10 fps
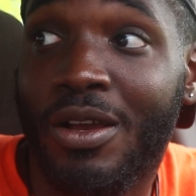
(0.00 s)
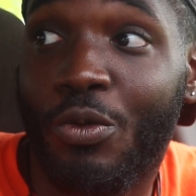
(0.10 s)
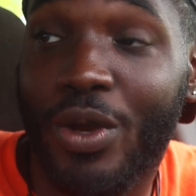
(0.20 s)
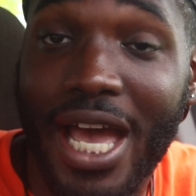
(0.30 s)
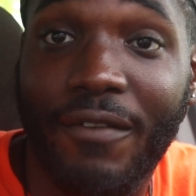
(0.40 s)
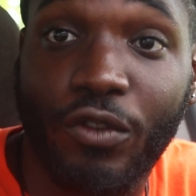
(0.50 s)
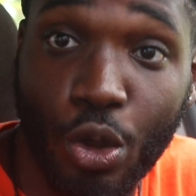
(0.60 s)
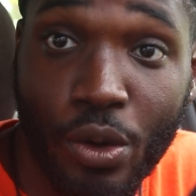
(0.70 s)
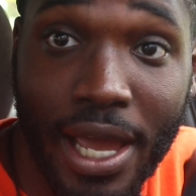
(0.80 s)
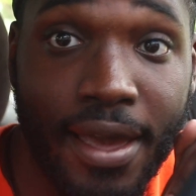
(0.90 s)
we have to
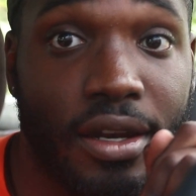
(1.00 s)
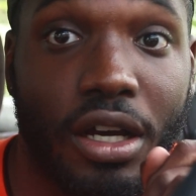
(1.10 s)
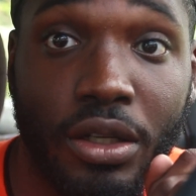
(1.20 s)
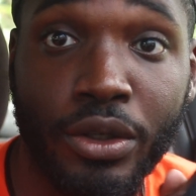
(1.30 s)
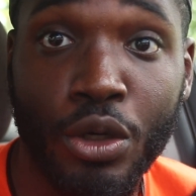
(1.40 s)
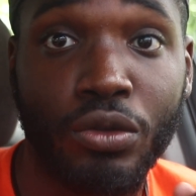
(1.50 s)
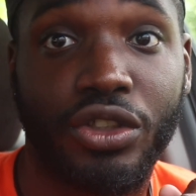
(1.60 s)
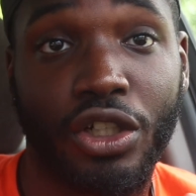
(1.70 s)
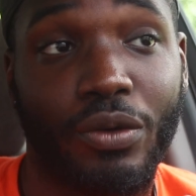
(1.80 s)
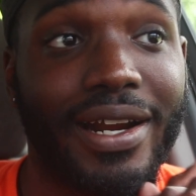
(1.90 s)
create a new
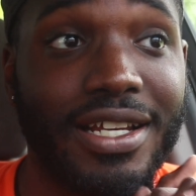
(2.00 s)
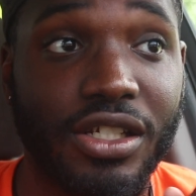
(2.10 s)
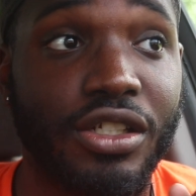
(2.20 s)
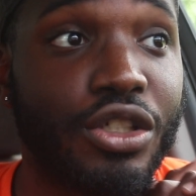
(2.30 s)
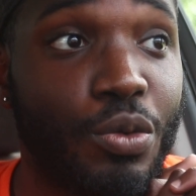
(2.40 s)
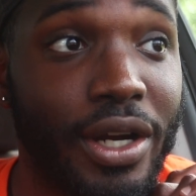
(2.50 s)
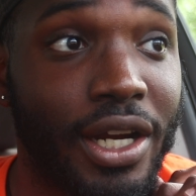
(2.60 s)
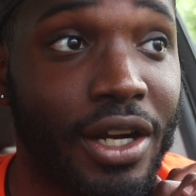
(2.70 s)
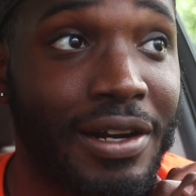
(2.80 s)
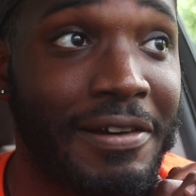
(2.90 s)
generation to
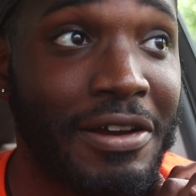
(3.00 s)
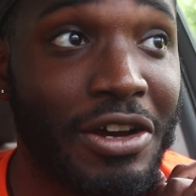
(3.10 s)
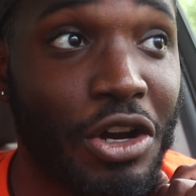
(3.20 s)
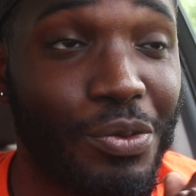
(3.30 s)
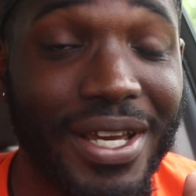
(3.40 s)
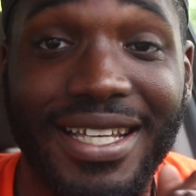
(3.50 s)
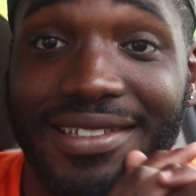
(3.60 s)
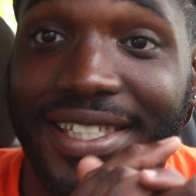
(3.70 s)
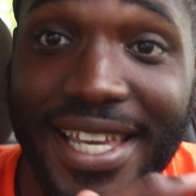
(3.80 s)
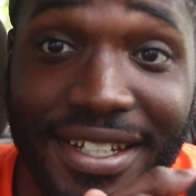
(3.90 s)
where we
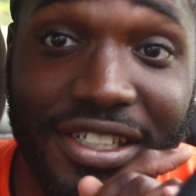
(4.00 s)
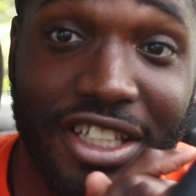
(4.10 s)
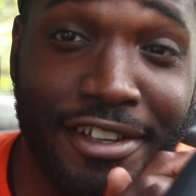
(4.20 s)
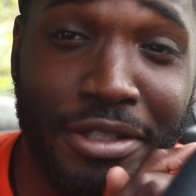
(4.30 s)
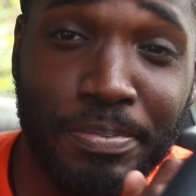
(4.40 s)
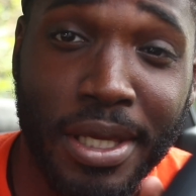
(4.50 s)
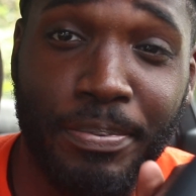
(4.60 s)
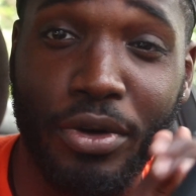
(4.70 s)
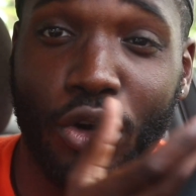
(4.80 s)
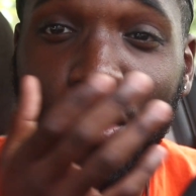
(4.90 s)
can teach these
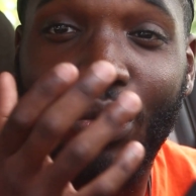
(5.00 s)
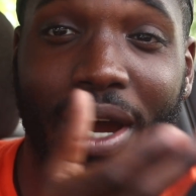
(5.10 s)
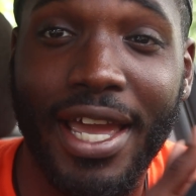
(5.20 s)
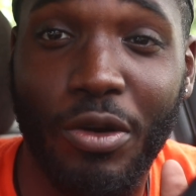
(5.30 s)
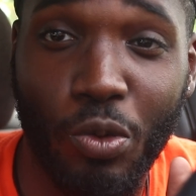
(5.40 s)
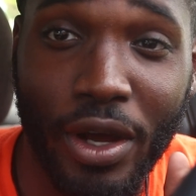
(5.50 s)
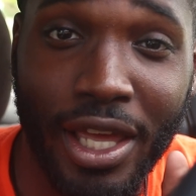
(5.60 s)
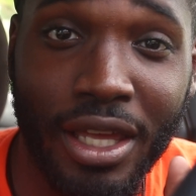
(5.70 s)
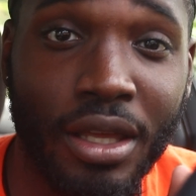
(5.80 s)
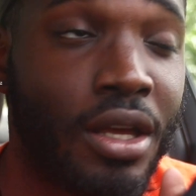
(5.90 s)
people the right
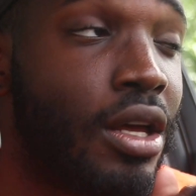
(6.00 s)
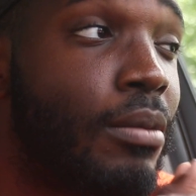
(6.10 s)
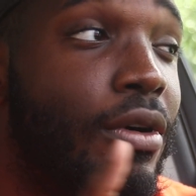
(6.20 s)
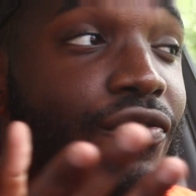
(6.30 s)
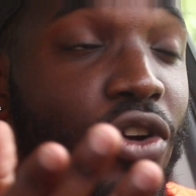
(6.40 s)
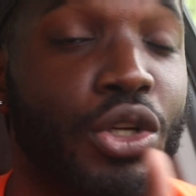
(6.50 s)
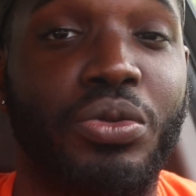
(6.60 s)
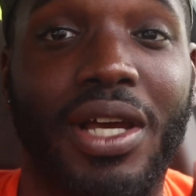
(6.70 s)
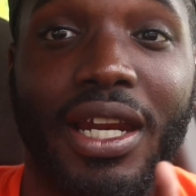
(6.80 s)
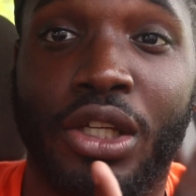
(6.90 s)
way. But first
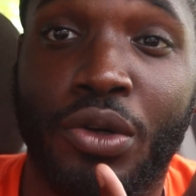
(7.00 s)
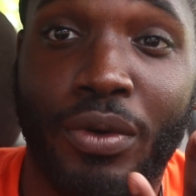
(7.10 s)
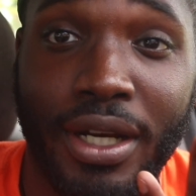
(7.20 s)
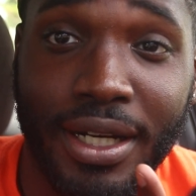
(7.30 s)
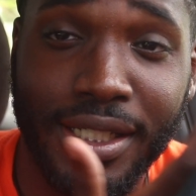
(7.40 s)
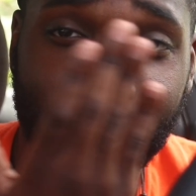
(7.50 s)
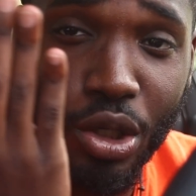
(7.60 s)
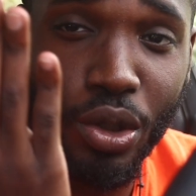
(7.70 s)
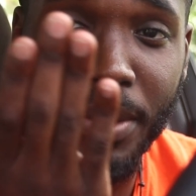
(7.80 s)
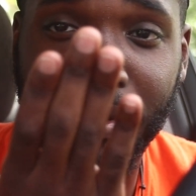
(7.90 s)
we got to get rid of this
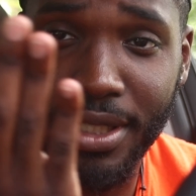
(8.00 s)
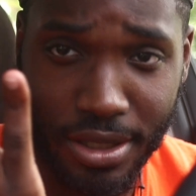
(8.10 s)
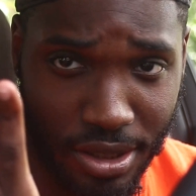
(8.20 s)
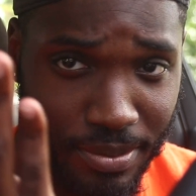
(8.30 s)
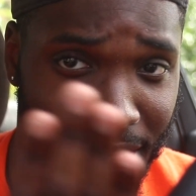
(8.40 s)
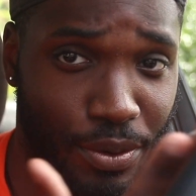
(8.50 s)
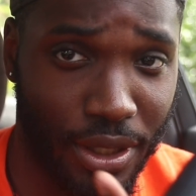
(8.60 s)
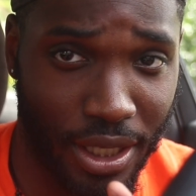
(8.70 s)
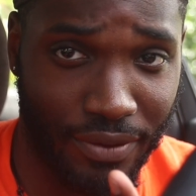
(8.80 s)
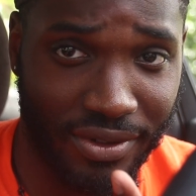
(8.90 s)
corrupt system that we
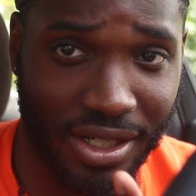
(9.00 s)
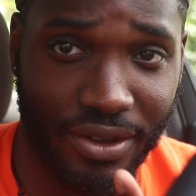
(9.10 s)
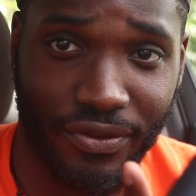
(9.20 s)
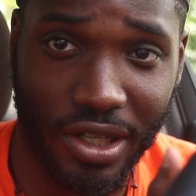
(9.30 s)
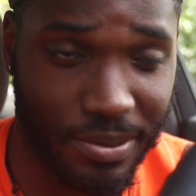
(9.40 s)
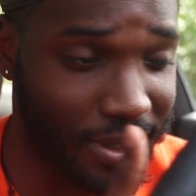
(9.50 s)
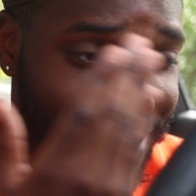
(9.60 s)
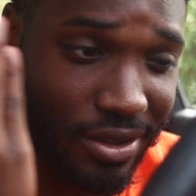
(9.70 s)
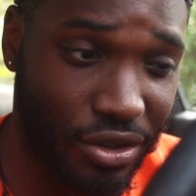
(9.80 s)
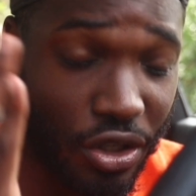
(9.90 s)
live in the first place.
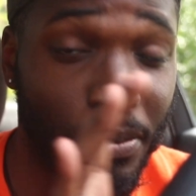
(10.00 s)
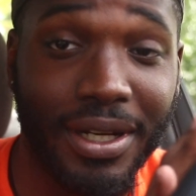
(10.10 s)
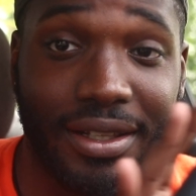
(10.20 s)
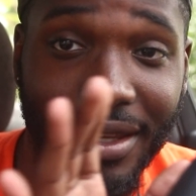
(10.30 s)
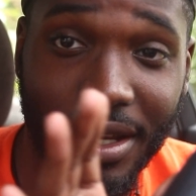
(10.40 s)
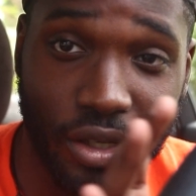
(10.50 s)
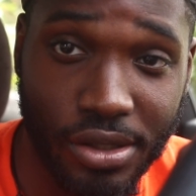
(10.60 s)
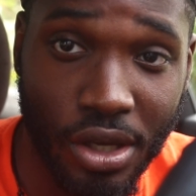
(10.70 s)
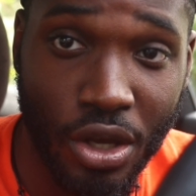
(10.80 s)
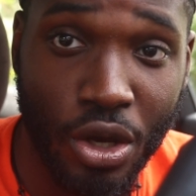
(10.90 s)
There's so many
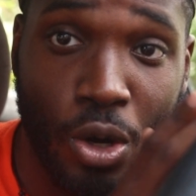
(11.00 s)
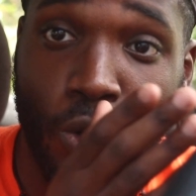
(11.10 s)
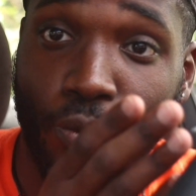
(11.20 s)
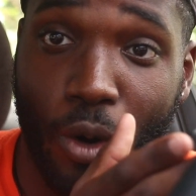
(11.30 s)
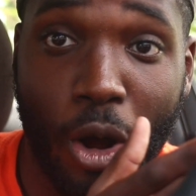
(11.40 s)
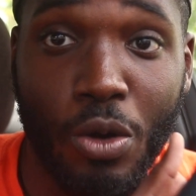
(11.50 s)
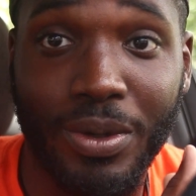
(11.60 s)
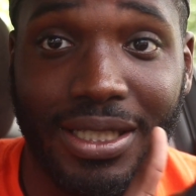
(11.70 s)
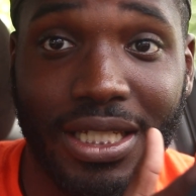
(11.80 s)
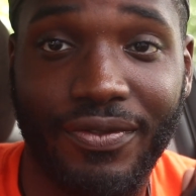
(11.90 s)
things wrong
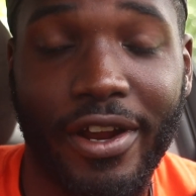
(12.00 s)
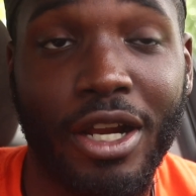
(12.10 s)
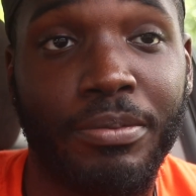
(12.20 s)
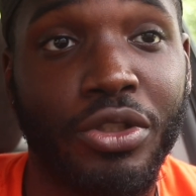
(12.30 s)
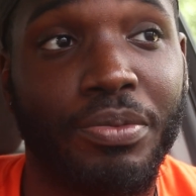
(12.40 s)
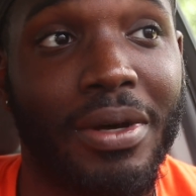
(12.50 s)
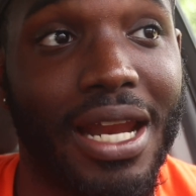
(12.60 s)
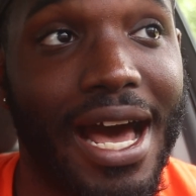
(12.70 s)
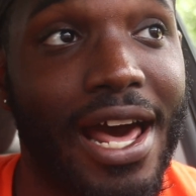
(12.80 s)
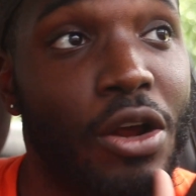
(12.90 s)
with these variables,
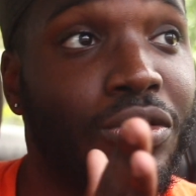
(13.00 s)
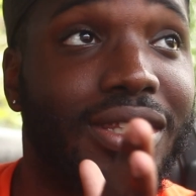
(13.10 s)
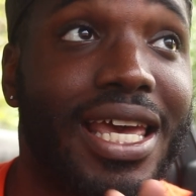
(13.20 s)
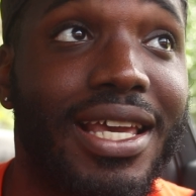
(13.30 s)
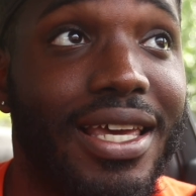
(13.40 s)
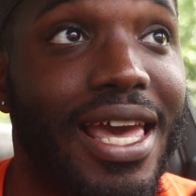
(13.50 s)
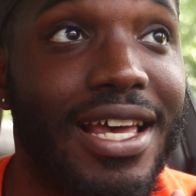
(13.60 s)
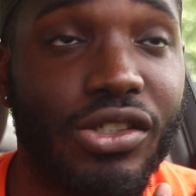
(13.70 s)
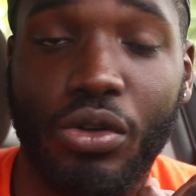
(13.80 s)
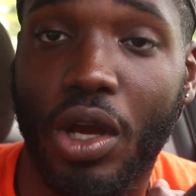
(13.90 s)
but I don't think
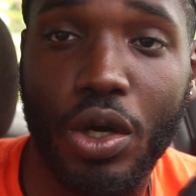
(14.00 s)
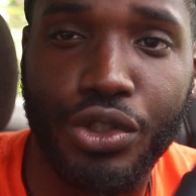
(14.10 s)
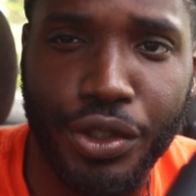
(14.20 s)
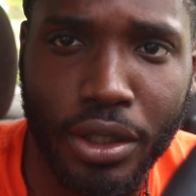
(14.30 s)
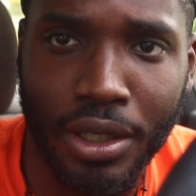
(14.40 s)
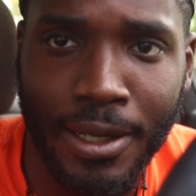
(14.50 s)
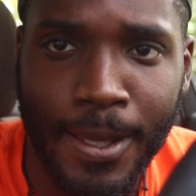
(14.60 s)
cancel culture